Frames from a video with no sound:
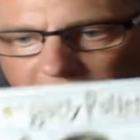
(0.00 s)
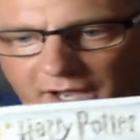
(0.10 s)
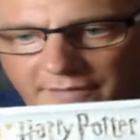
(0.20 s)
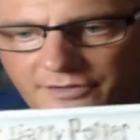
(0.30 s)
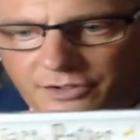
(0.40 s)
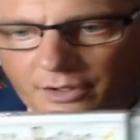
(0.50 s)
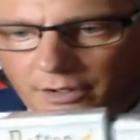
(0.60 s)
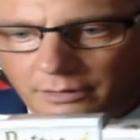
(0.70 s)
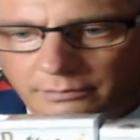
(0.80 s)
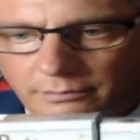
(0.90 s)
stars
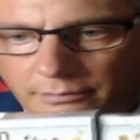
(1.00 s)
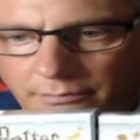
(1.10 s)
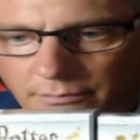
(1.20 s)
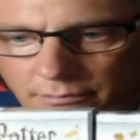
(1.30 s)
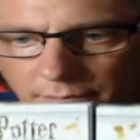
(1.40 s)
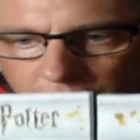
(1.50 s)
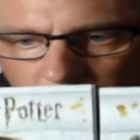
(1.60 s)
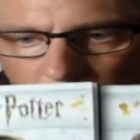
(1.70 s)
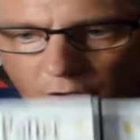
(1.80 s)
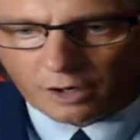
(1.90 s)

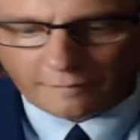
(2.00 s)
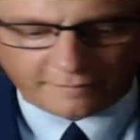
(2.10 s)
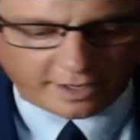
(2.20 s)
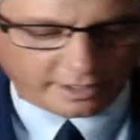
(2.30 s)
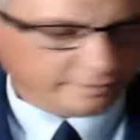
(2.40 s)
from